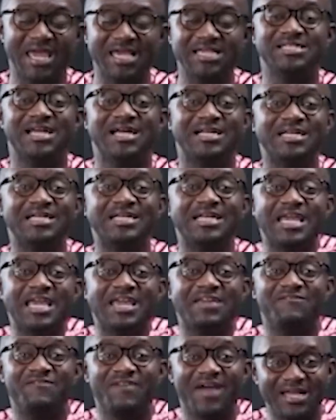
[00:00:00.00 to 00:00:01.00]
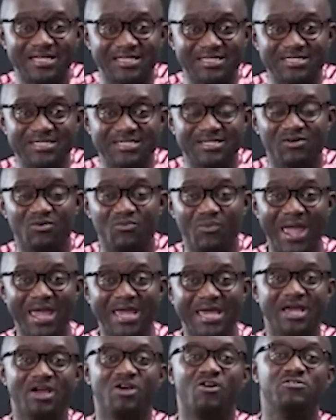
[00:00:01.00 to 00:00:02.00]
is that in the event where,
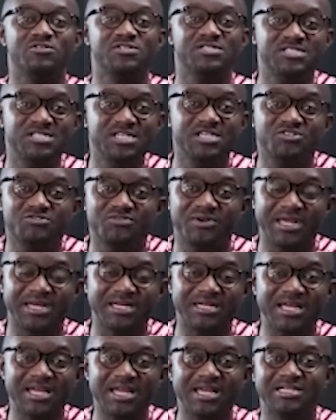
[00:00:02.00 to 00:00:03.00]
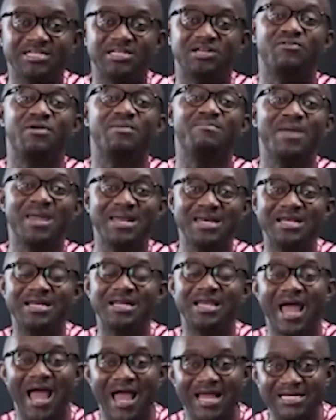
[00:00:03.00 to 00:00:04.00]
in considering the
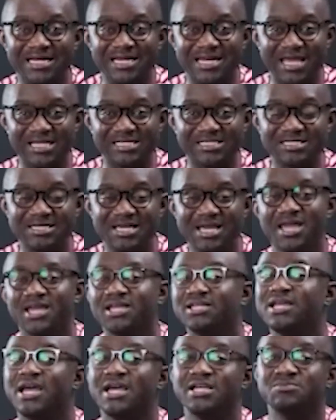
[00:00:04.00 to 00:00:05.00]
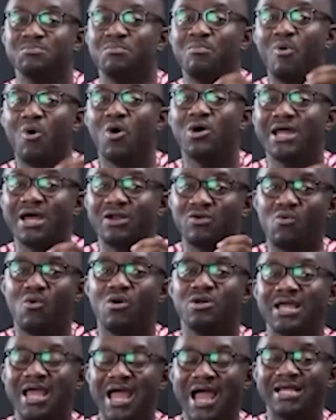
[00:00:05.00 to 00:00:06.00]
remaining candidates, there is more than
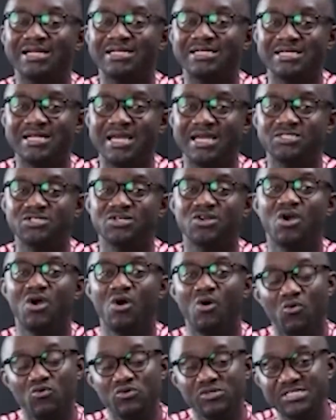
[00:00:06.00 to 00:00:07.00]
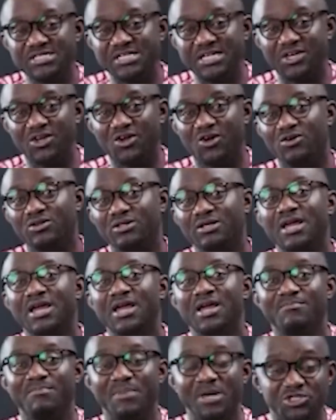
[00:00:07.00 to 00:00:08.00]
one candidate who secured
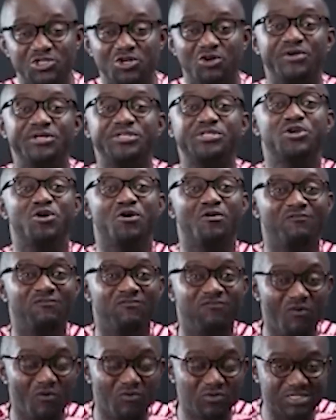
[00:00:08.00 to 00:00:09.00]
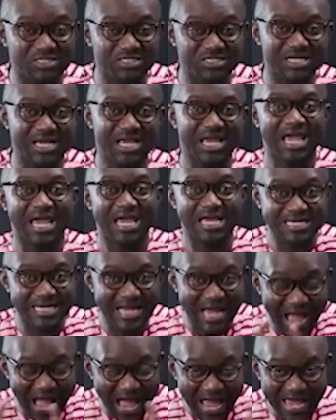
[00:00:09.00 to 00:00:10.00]
majority of votes in
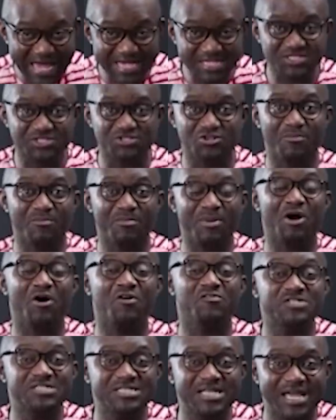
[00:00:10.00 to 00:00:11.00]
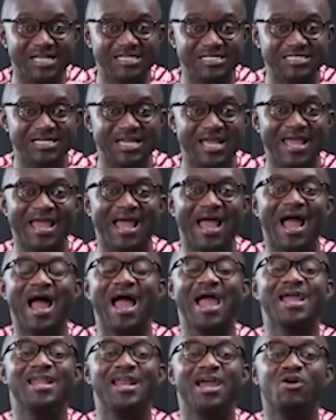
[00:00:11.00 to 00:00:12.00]
the highest number of states,
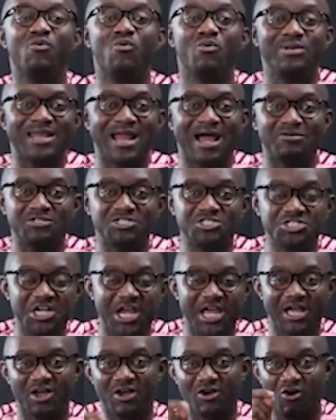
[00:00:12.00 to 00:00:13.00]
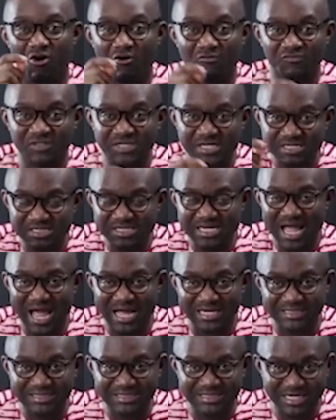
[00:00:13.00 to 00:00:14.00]
INEC will now check of these
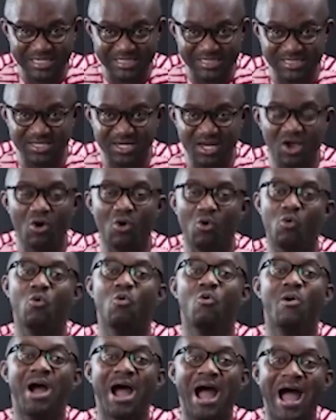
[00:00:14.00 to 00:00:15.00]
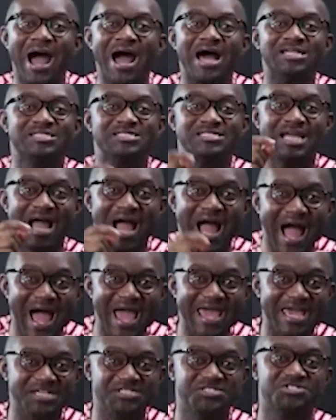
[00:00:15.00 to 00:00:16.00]
candidates who has the
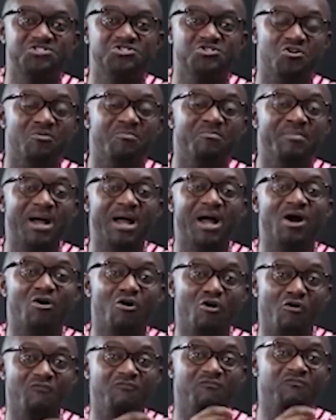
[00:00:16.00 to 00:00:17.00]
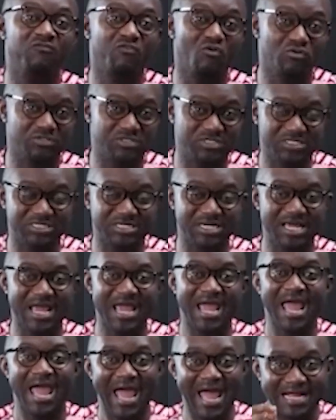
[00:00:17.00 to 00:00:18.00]
highest number of votes,
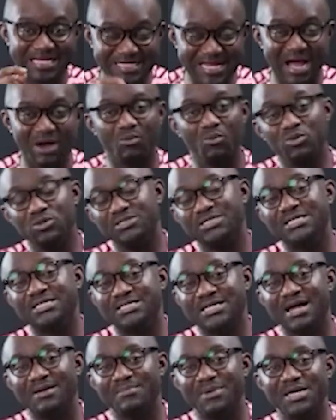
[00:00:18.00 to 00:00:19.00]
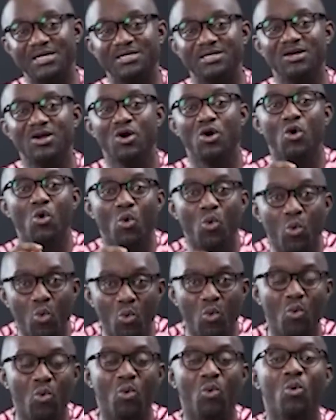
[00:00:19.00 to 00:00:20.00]
and that will determine
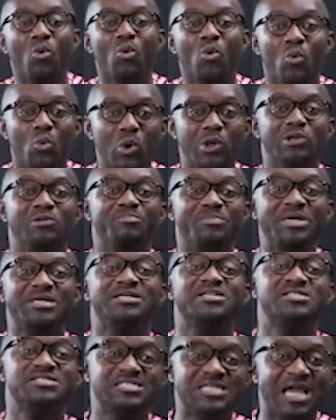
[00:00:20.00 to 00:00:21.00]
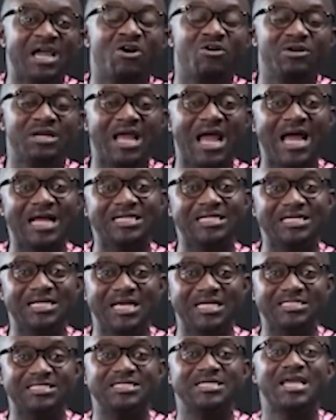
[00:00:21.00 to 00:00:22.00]
who will be the second
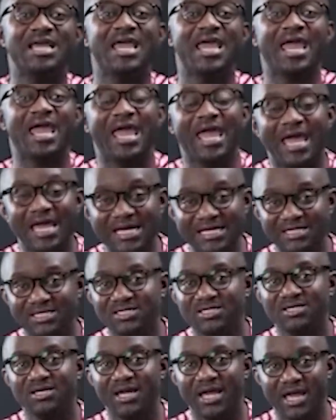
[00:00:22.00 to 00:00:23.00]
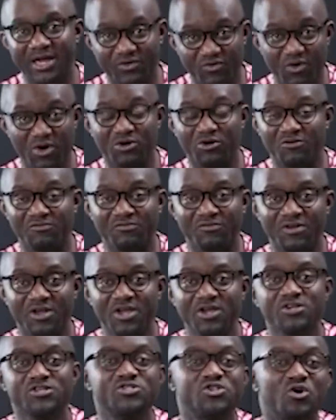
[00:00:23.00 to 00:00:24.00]
candidate in a runoff.
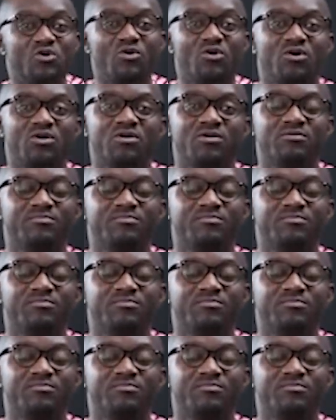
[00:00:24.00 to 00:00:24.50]
So